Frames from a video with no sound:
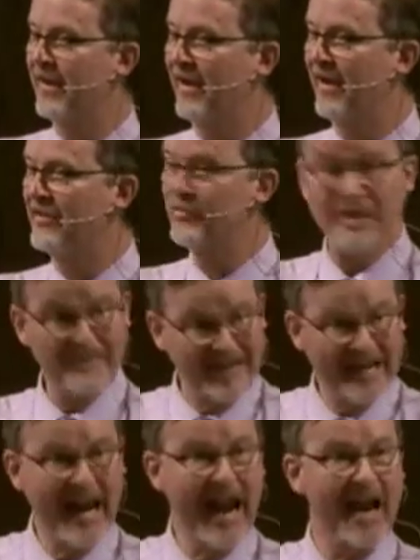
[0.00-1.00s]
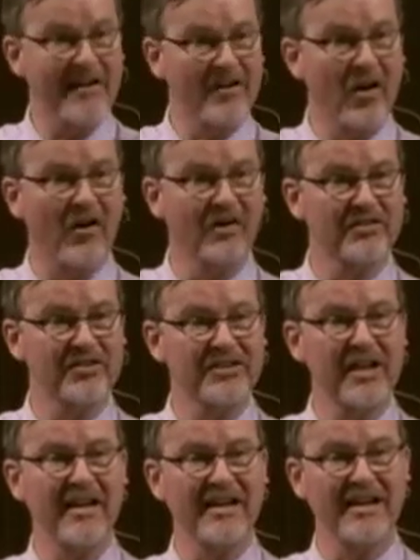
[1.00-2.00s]
As we began our
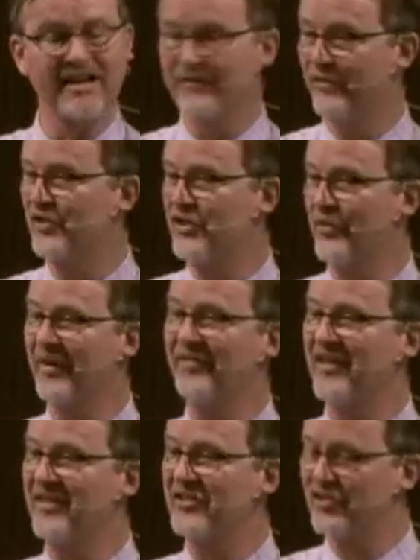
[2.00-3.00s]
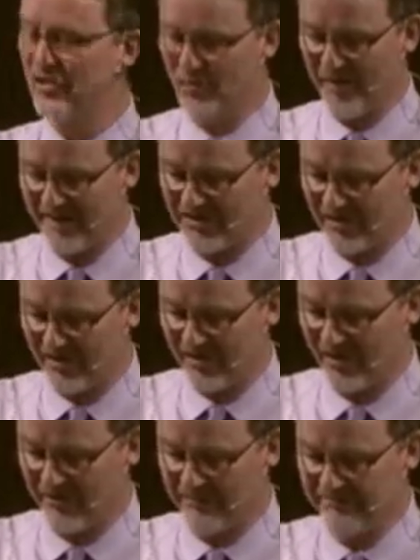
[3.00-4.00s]
study in 1 Corinthians 2 weeks
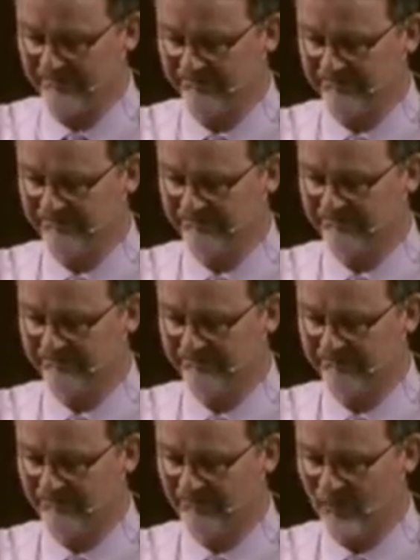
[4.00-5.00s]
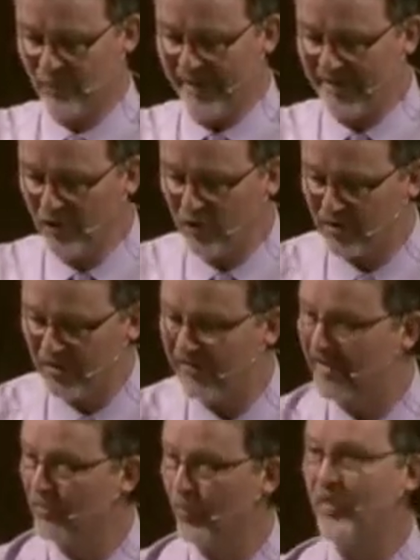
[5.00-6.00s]
ago, we learned
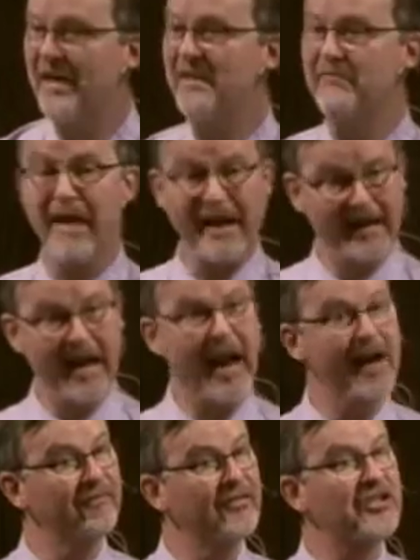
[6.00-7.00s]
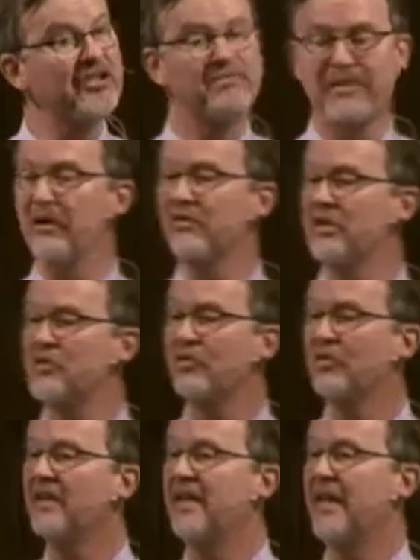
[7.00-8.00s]
that we may have
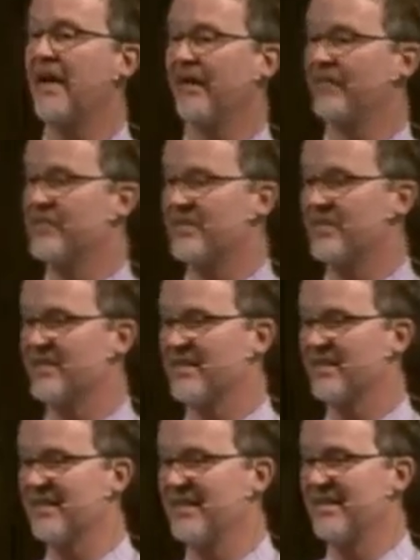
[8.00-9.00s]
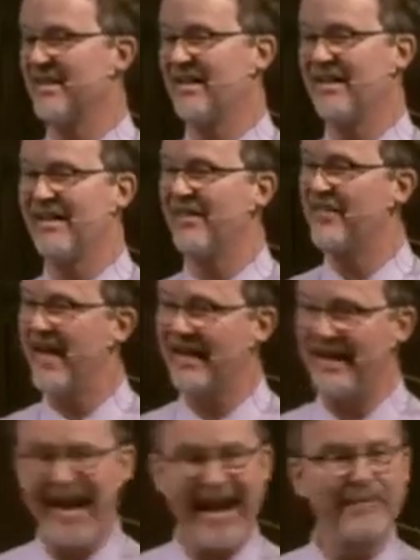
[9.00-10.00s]
spiritual gifts that
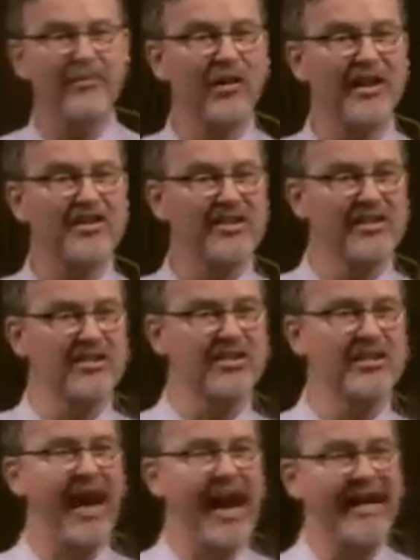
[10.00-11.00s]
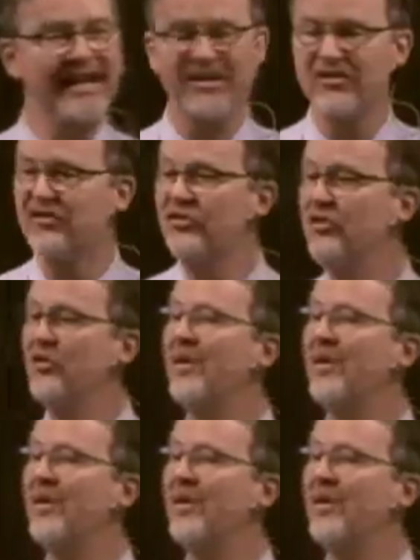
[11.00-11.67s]
enable us to say and do